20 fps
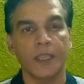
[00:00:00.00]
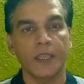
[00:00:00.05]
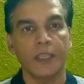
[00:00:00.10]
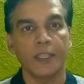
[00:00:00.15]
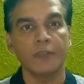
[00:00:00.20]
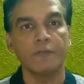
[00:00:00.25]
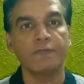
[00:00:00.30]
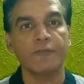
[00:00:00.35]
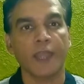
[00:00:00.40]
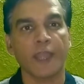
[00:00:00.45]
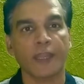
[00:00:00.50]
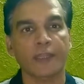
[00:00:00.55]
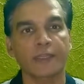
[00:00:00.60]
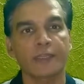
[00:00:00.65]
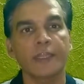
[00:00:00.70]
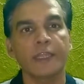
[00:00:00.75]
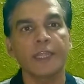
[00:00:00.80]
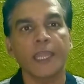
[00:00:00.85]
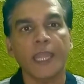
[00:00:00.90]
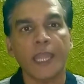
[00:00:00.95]
In fact,
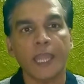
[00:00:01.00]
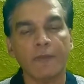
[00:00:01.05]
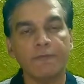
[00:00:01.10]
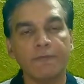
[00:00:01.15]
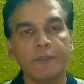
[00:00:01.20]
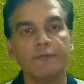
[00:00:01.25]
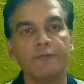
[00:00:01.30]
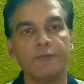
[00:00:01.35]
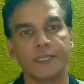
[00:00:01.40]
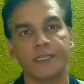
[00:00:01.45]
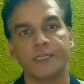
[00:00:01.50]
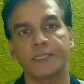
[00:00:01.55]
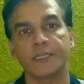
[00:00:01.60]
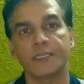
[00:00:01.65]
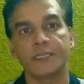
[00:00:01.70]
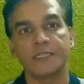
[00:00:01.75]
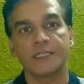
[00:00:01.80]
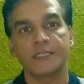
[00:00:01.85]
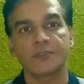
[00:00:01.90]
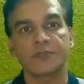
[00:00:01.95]
everyone
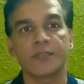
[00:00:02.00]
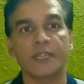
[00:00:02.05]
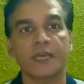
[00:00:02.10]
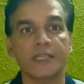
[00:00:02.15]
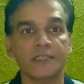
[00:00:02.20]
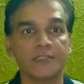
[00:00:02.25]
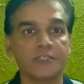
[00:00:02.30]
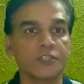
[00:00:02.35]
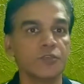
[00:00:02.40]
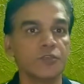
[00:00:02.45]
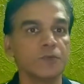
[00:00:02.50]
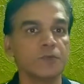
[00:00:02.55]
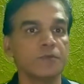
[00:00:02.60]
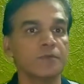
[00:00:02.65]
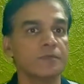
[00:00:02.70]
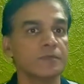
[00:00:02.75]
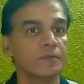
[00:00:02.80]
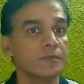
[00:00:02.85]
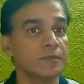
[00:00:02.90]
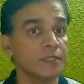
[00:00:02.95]
should assume
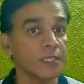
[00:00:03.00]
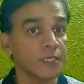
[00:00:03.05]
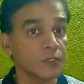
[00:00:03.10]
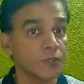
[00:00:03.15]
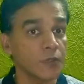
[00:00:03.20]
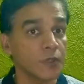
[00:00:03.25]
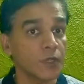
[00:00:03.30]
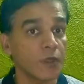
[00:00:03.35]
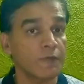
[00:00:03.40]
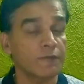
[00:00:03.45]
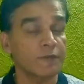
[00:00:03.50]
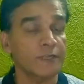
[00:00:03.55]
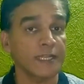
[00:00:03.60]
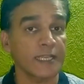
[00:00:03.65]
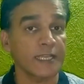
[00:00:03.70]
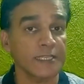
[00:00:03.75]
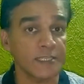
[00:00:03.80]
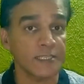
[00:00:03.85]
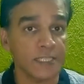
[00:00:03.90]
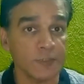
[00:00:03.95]
the role of
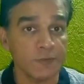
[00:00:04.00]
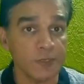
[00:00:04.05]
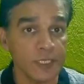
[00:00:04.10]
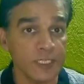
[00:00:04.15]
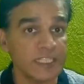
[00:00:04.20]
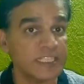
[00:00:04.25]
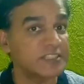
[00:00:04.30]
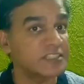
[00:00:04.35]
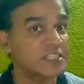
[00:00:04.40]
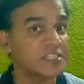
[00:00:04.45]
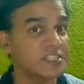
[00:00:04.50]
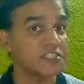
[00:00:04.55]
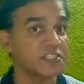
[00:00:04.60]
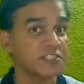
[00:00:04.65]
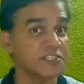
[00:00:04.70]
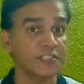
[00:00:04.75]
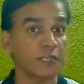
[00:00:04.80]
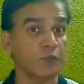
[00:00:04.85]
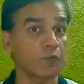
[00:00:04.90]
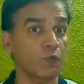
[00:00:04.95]
data steward in this
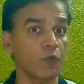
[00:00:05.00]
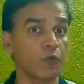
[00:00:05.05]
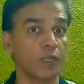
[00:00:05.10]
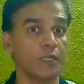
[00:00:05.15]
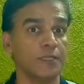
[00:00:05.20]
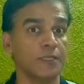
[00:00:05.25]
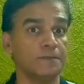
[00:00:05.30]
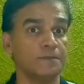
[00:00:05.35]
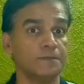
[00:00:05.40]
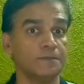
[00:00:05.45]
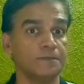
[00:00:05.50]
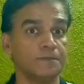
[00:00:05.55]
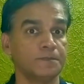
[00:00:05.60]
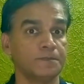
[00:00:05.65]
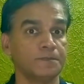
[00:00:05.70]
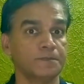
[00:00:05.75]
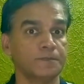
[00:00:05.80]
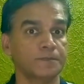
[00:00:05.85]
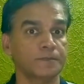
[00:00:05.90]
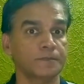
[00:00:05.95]
digital world.
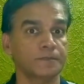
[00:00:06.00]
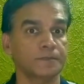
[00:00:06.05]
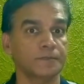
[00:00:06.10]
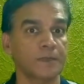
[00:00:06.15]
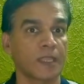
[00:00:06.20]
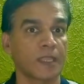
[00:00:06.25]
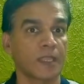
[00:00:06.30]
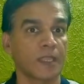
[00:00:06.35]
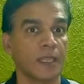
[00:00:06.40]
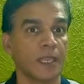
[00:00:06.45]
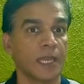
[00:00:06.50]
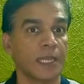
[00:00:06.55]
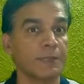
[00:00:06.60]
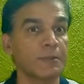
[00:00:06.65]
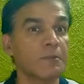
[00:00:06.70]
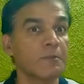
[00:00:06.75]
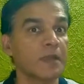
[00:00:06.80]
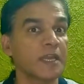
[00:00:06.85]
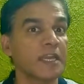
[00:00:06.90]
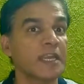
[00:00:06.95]

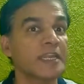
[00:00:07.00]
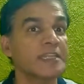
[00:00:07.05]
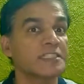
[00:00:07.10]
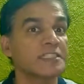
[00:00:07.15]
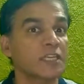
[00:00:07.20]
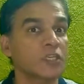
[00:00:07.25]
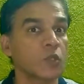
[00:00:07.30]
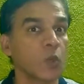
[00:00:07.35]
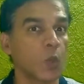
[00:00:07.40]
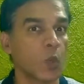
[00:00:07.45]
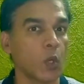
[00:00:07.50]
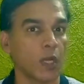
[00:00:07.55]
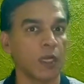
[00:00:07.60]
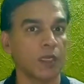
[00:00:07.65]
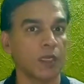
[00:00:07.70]
Remember, it is a role.